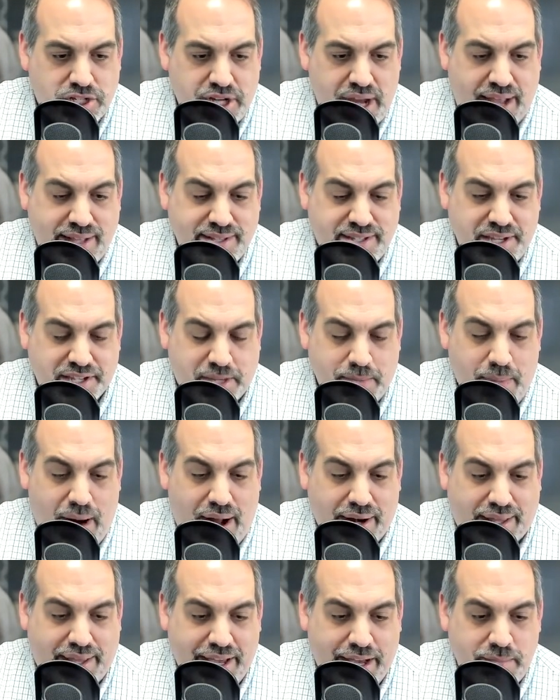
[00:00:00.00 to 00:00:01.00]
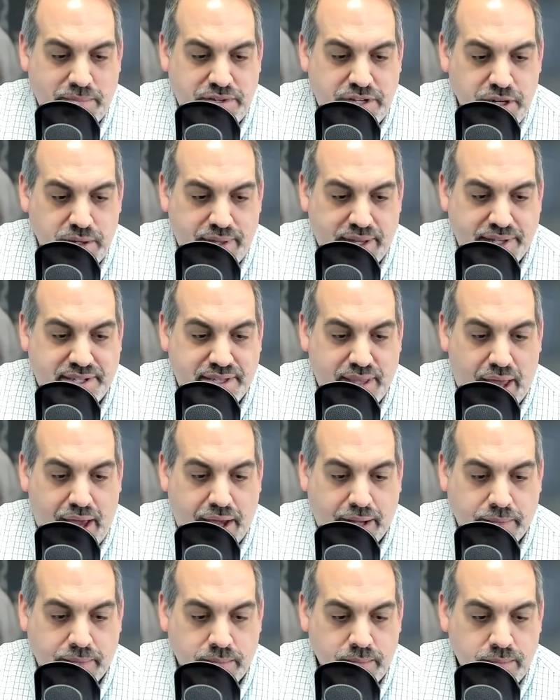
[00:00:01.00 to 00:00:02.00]
Shane says, come on, Kim, do this
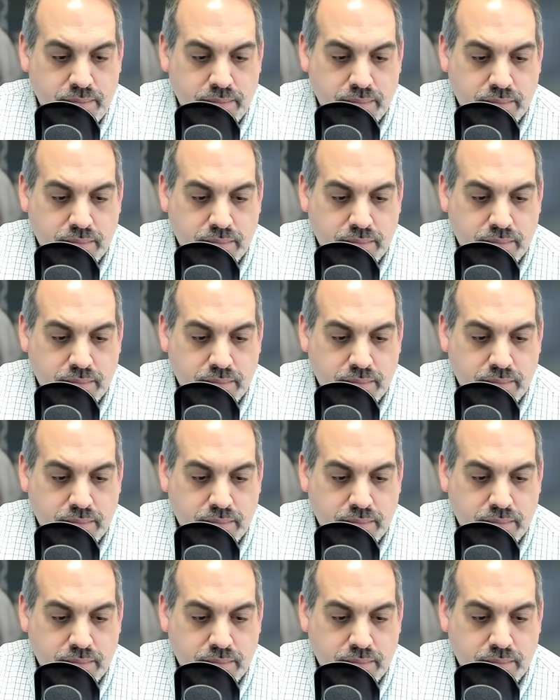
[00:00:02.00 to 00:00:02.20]
thing.